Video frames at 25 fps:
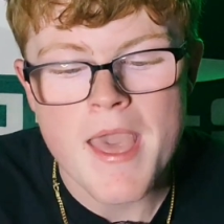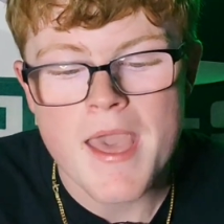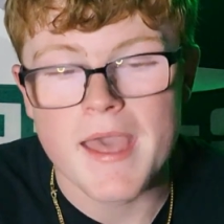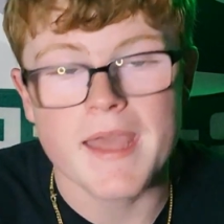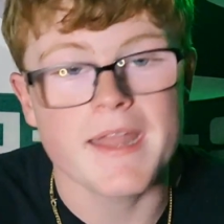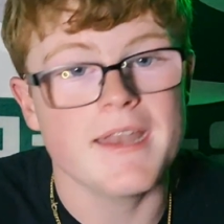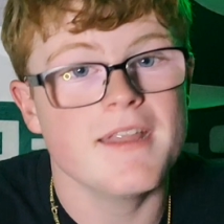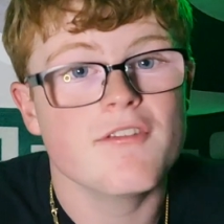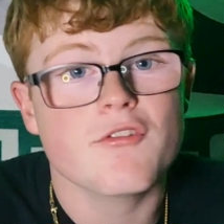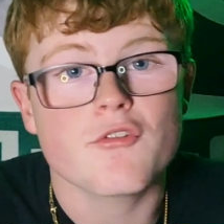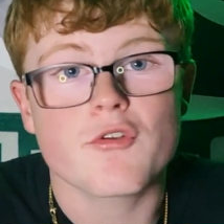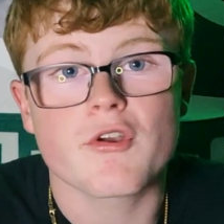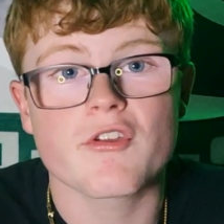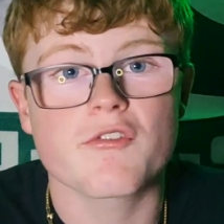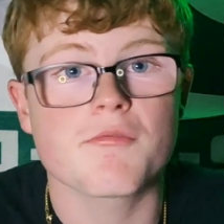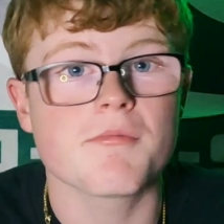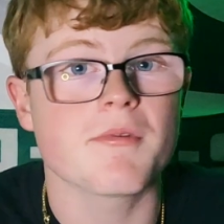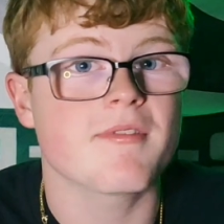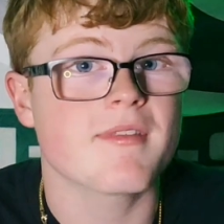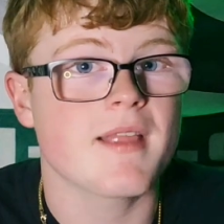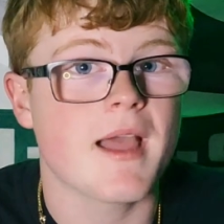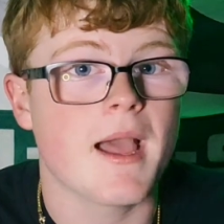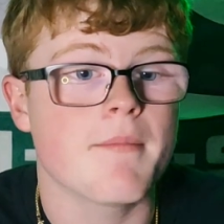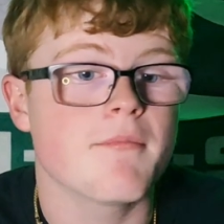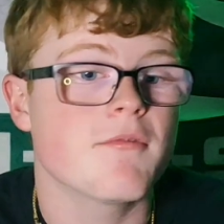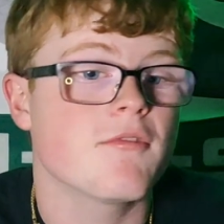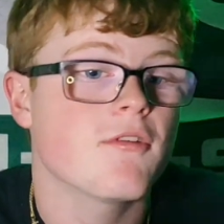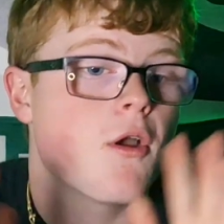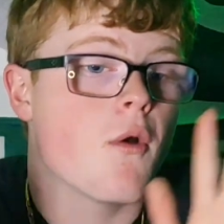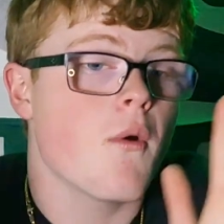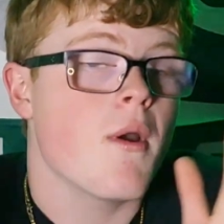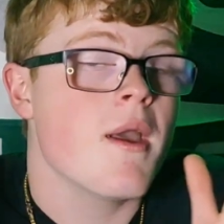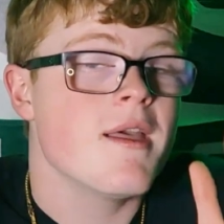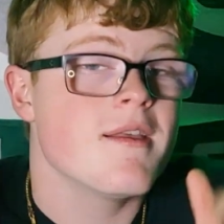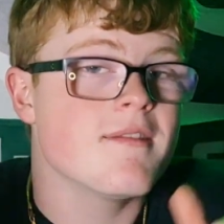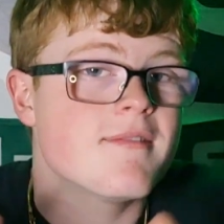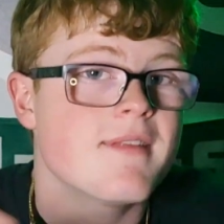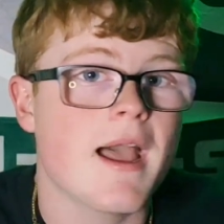It is Christmas time, so
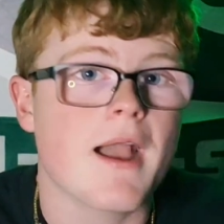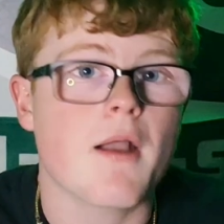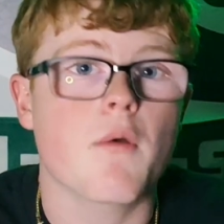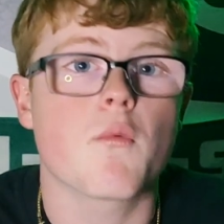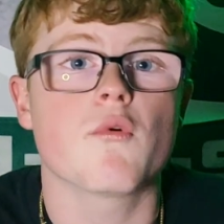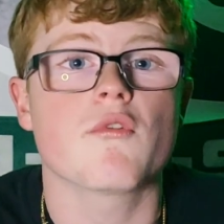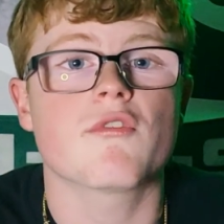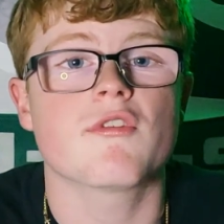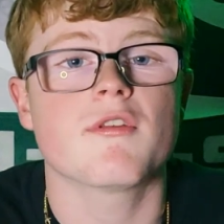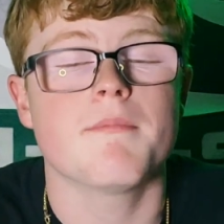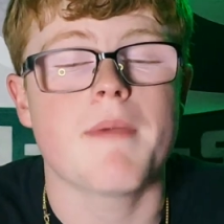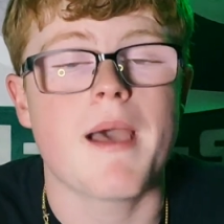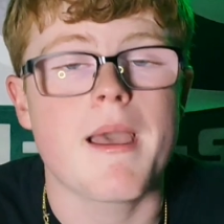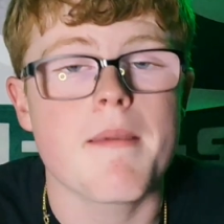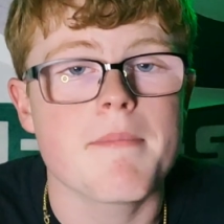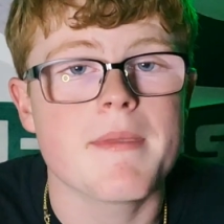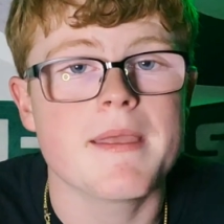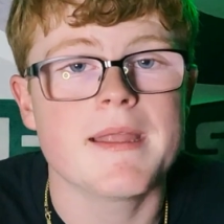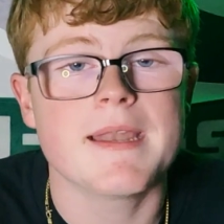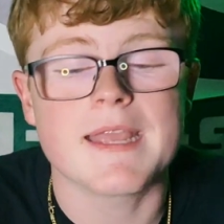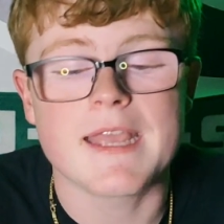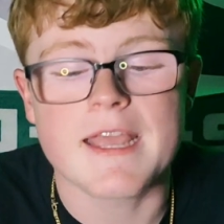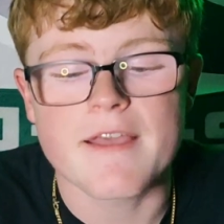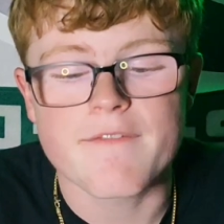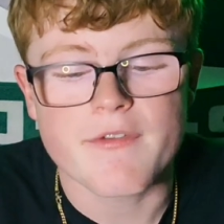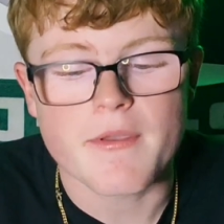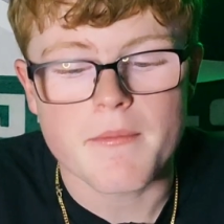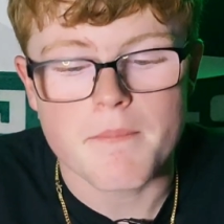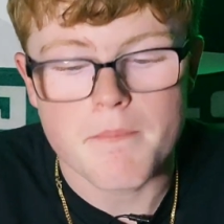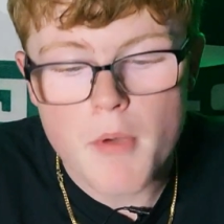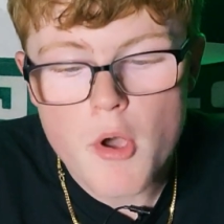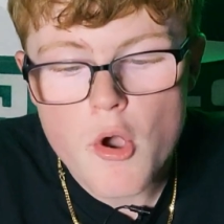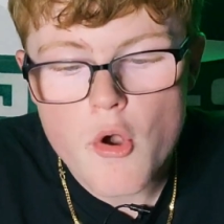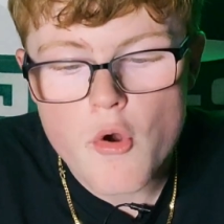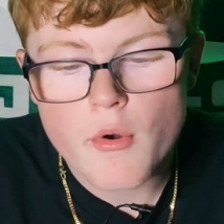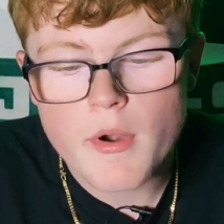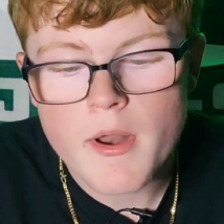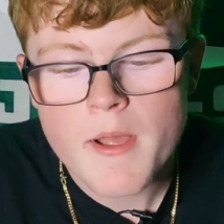Zach Wilson might be in a giving
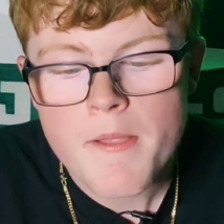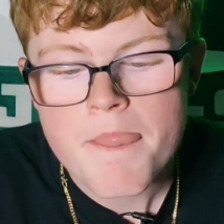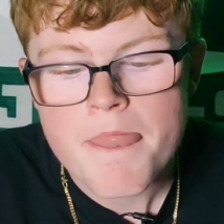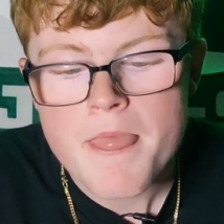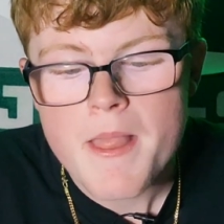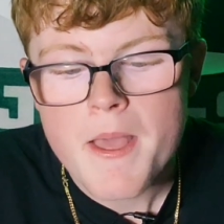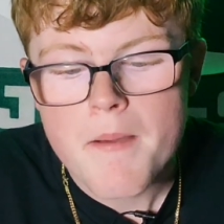mood.